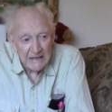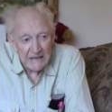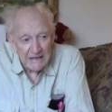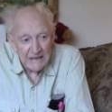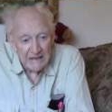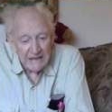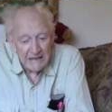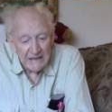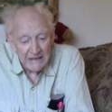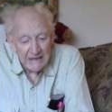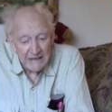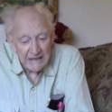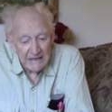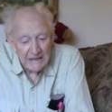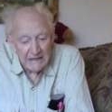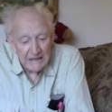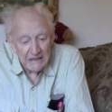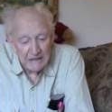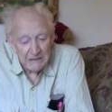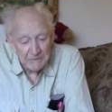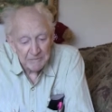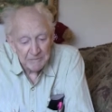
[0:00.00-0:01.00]
They,
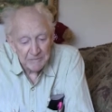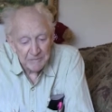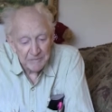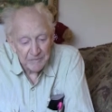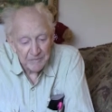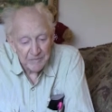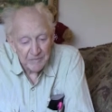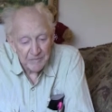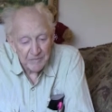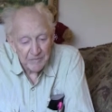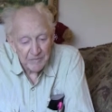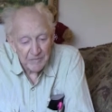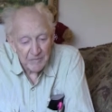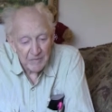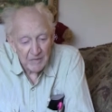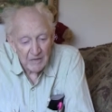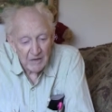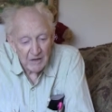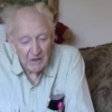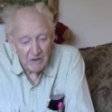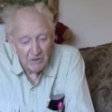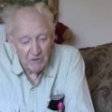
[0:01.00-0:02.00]
the
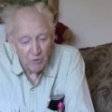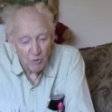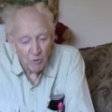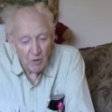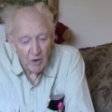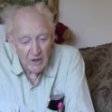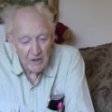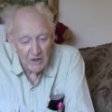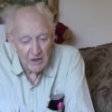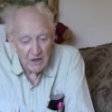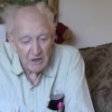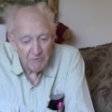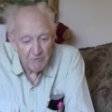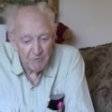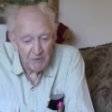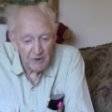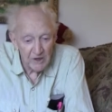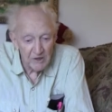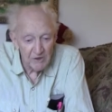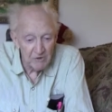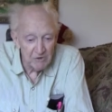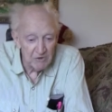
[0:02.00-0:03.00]
way they
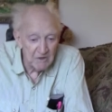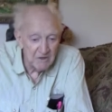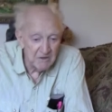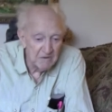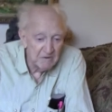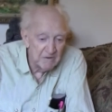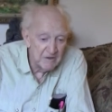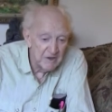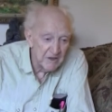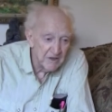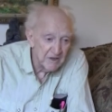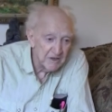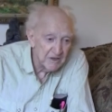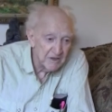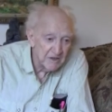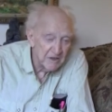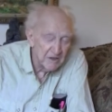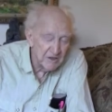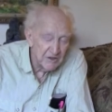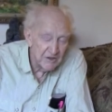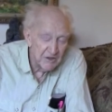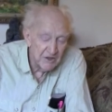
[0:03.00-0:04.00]
figured
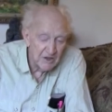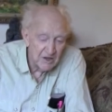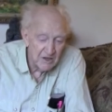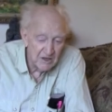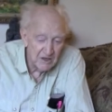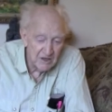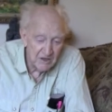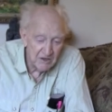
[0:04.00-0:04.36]
the